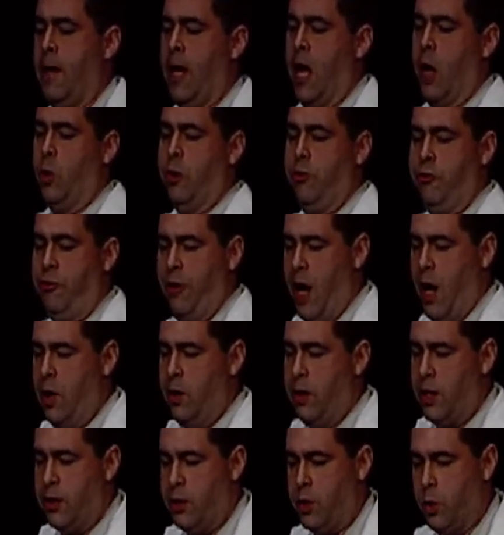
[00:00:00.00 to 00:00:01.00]
And we
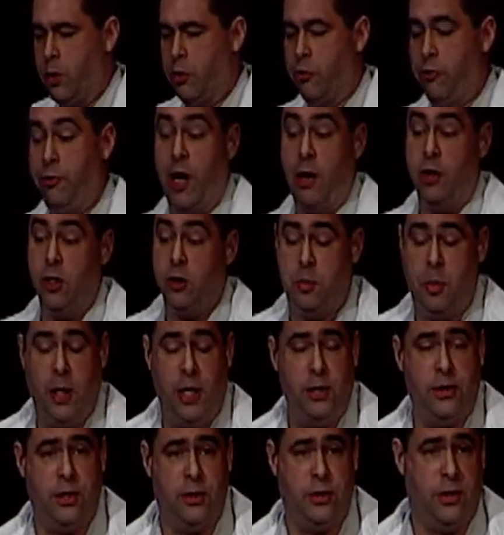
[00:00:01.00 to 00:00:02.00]
found that there were various
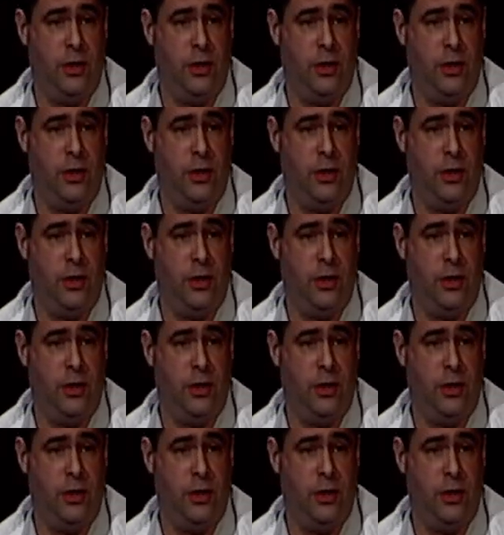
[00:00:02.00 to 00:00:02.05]
places